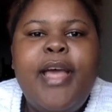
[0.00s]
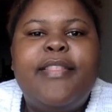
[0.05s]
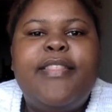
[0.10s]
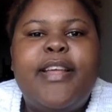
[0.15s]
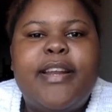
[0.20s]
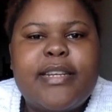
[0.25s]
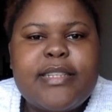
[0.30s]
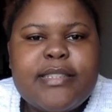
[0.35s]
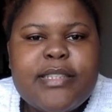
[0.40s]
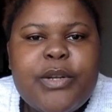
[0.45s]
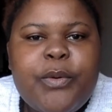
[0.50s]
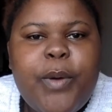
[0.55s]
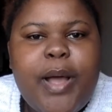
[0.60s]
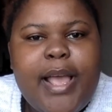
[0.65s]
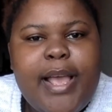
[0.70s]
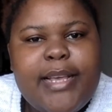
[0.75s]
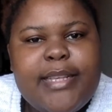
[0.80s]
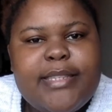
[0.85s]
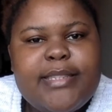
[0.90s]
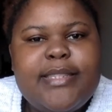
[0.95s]
The reason
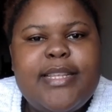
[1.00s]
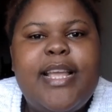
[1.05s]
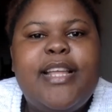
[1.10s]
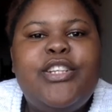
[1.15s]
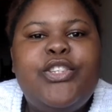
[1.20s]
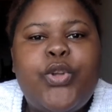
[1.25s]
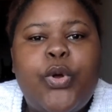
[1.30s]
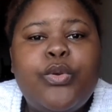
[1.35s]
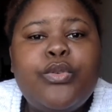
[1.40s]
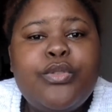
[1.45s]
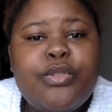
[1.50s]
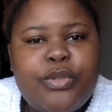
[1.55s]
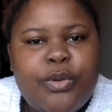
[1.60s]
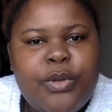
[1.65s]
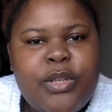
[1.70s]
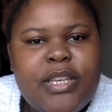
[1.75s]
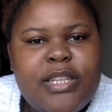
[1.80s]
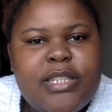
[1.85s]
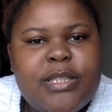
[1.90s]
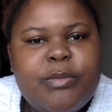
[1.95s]
why I say don't
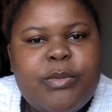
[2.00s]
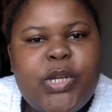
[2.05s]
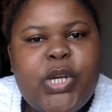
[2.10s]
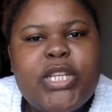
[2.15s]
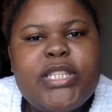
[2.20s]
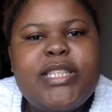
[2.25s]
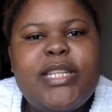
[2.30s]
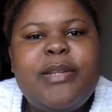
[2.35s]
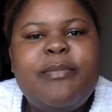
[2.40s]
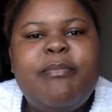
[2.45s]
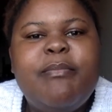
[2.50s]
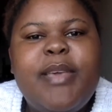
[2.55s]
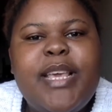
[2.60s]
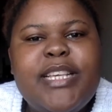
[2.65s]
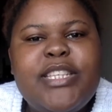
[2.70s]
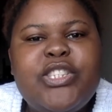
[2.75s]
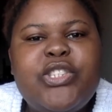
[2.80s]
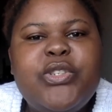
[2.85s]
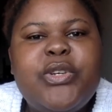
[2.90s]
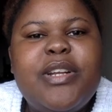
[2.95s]
soak it is because it
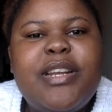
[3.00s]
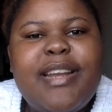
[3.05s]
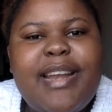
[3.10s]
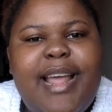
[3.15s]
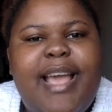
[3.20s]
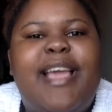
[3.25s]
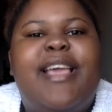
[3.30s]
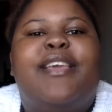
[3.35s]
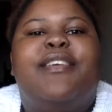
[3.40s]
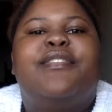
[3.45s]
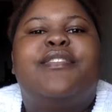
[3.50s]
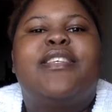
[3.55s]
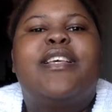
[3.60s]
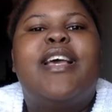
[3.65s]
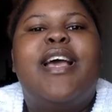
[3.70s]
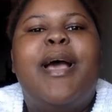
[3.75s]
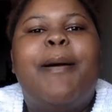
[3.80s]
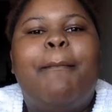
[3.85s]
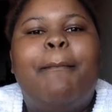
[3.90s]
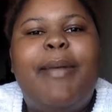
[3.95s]
makes your knife
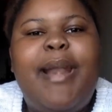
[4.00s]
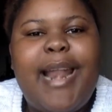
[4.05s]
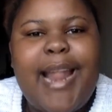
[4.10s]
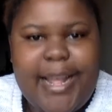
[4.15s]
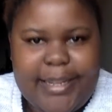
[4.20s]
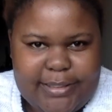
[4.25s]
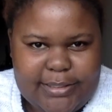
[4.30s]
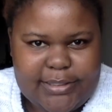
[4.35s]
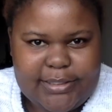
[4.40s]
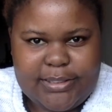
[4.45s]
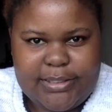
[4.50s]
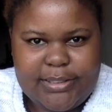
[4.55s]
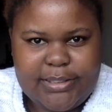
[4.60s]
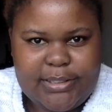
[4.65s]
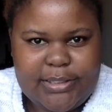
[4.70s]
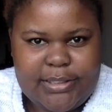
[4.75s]
blunt.